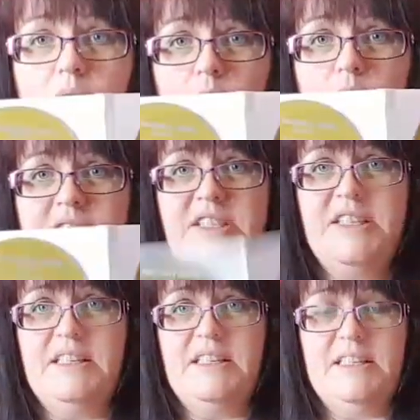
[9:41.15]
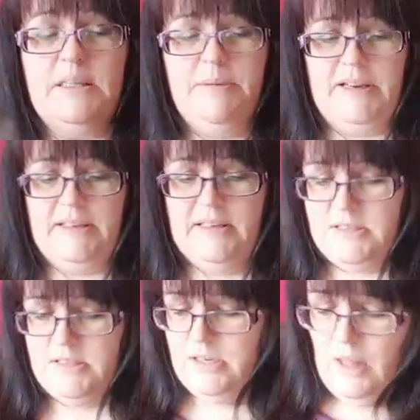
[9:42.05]
All three CDs in the packet,
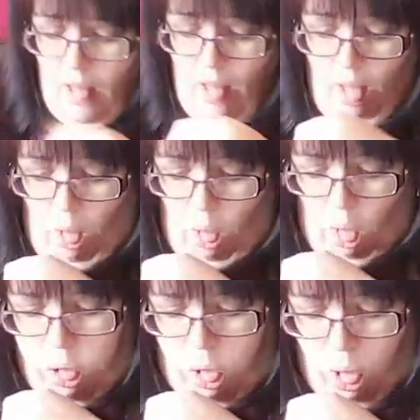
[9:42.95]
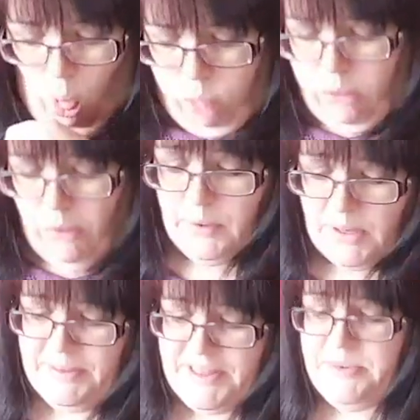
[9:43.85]
so
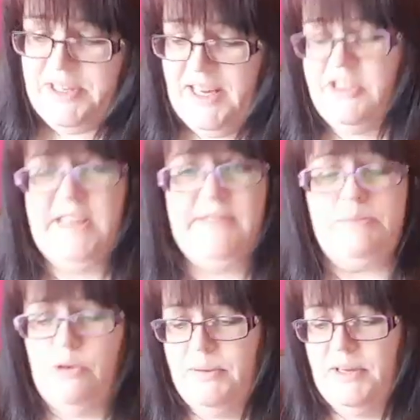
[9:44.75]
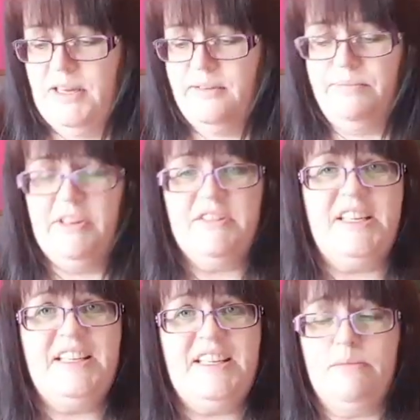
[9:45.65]
quite pleased with that. Jeeves is popular. Their
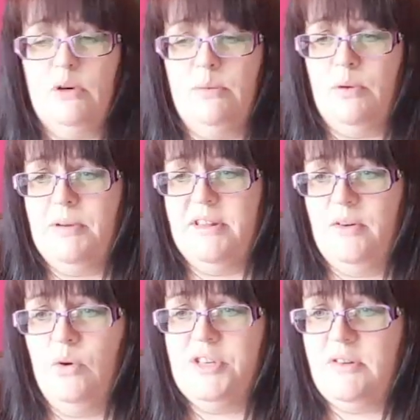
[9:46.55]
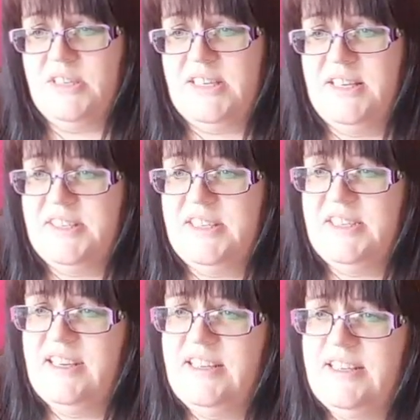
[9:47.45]
CDs are more popular than audio cassettes these
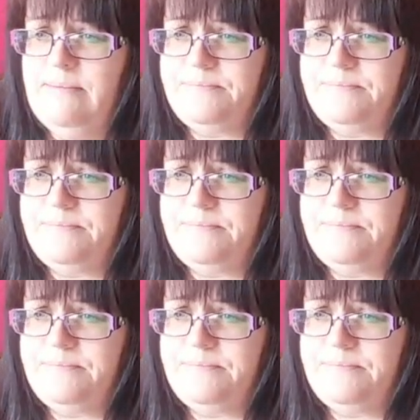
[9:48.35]
days.